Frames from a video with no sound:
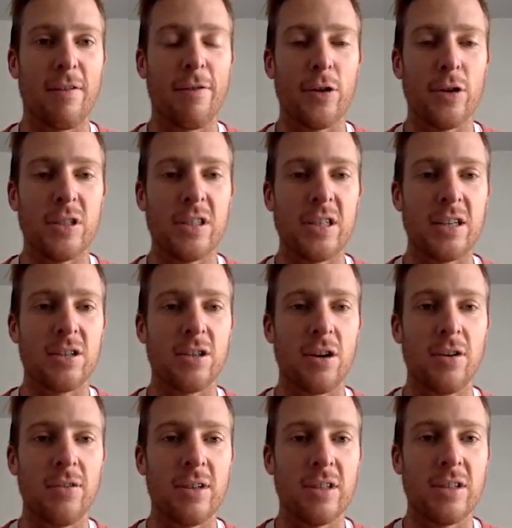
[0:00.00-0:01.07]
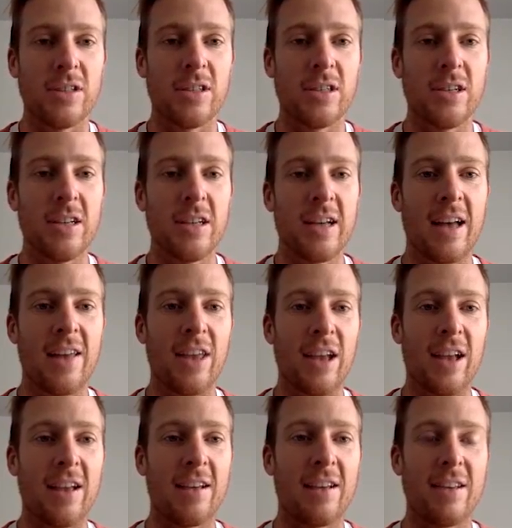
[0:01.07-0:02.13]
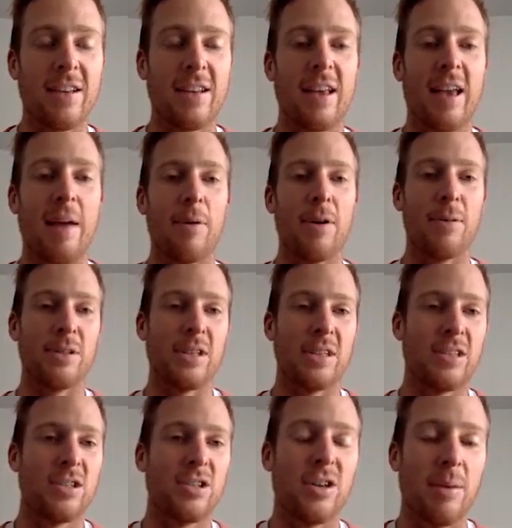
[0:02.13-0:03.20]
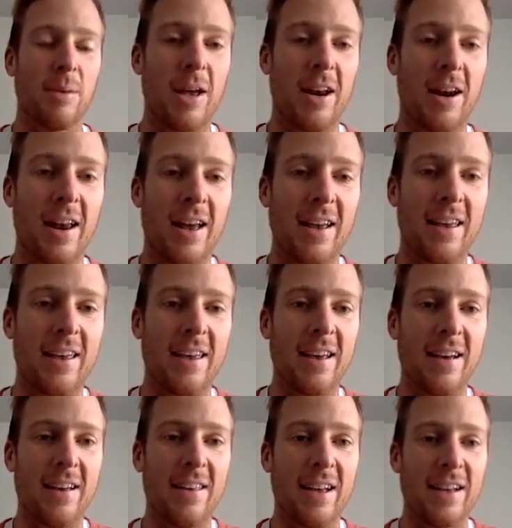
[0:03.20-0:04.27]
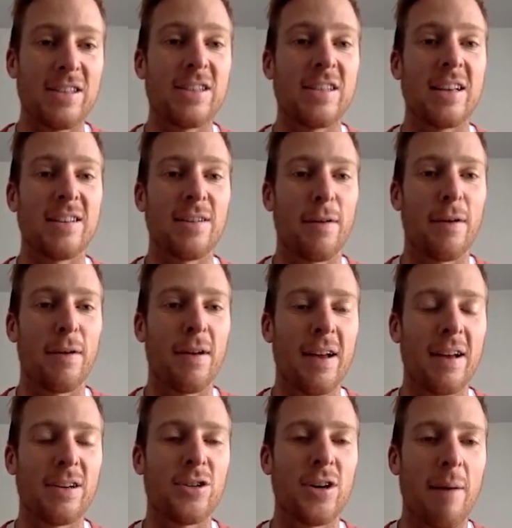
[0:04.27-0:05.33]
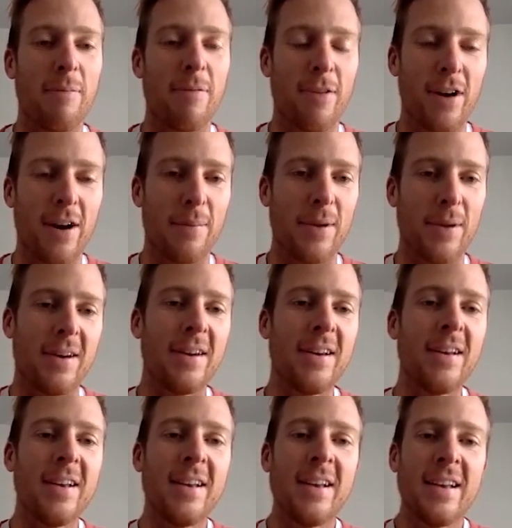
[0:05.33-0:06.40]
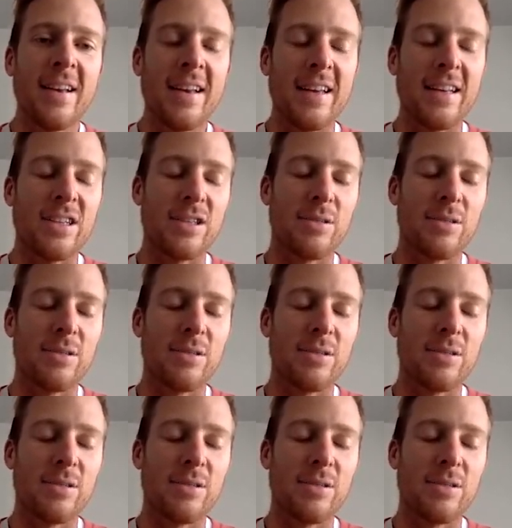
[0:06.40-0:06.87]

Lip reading: first 6 overs. I think Cameron was extremely unlucky here. They had set a trap for him, and he just